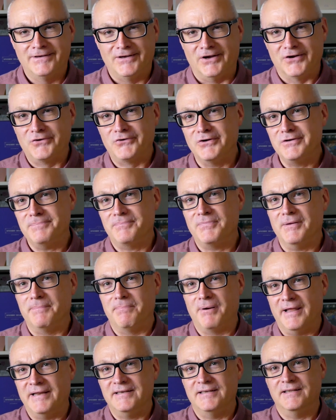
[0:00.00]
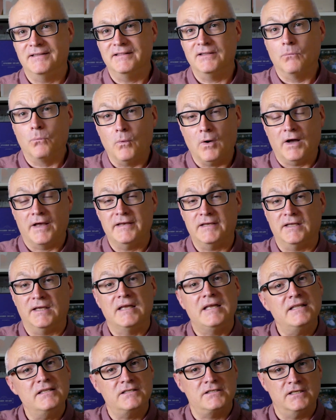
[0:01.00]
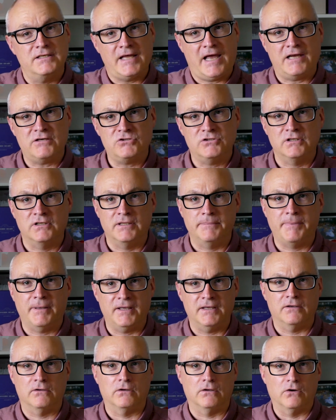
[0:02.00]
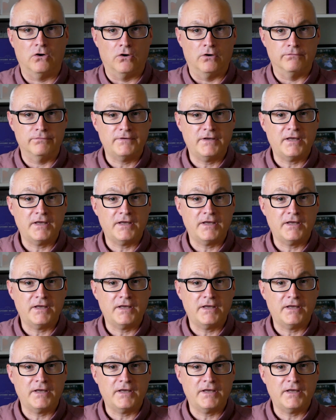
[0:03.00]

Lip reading: a group that blended the wider international appeal of